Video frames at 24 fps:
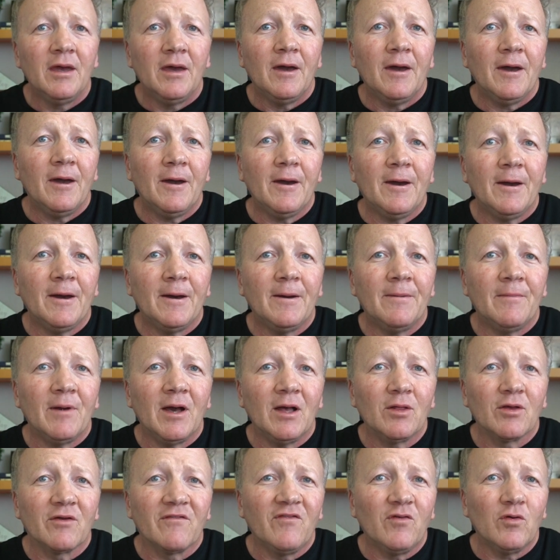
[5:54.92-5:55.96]
I
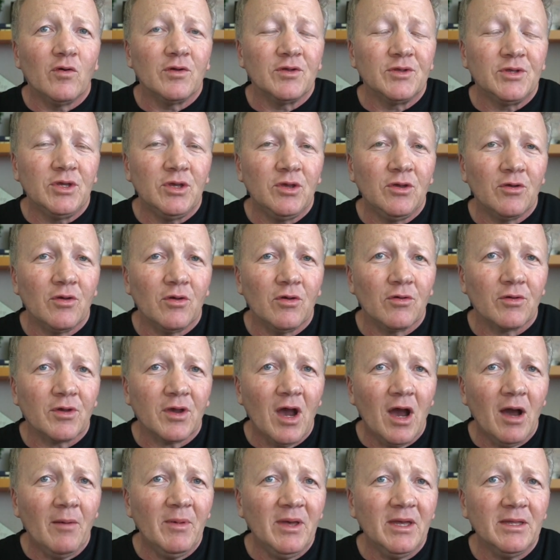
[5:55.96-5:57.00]
look forward to your
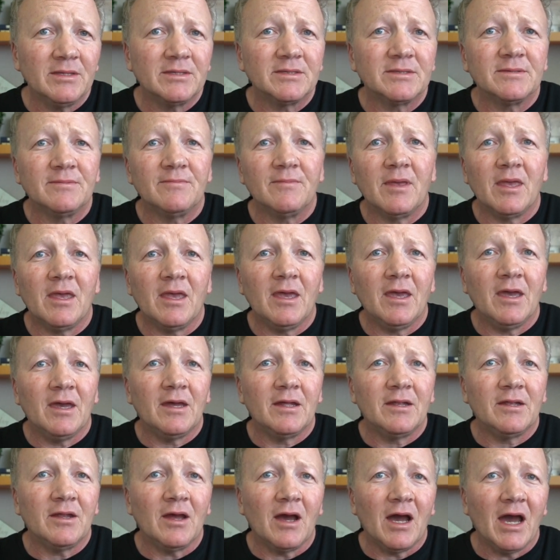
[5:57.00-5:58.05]
comments,
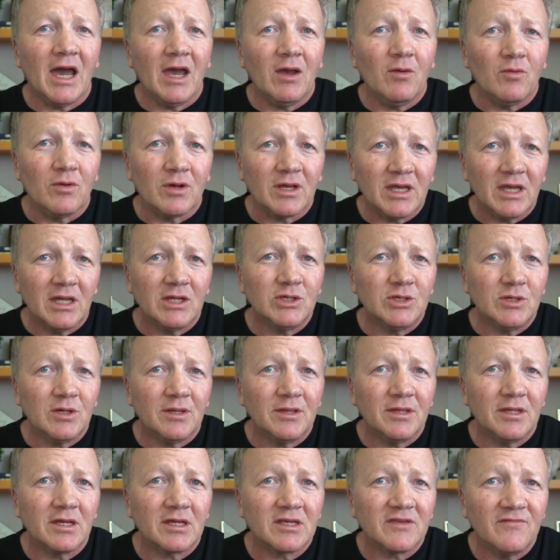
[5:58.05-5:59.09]
and I will catch you
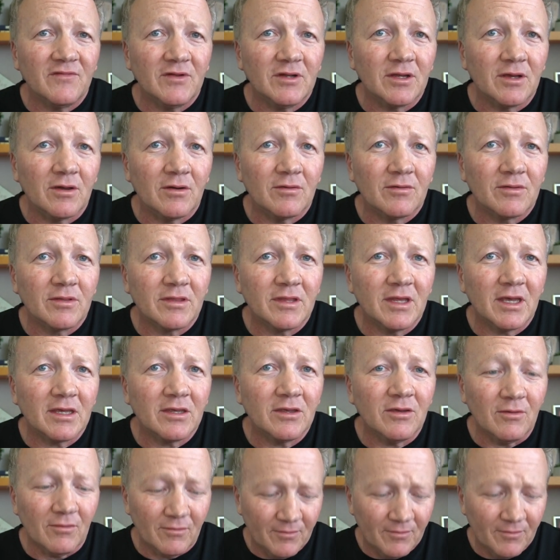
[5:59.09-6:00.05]
on the next video. Thank you.